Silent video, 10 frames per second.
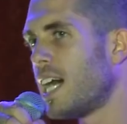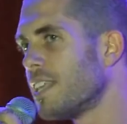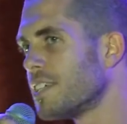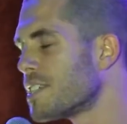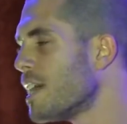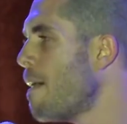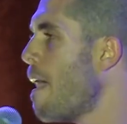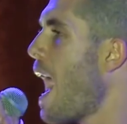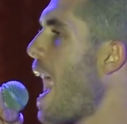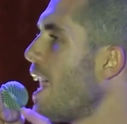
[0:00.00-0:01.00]
others?
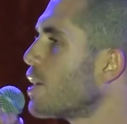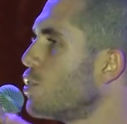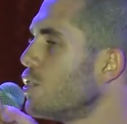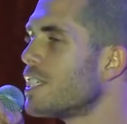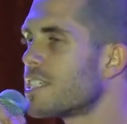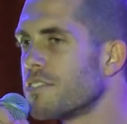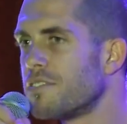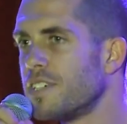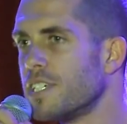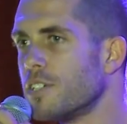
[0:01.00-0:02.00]
How good does it
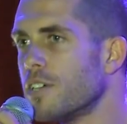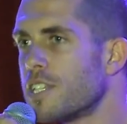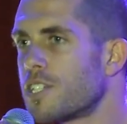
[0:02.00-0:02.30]
feel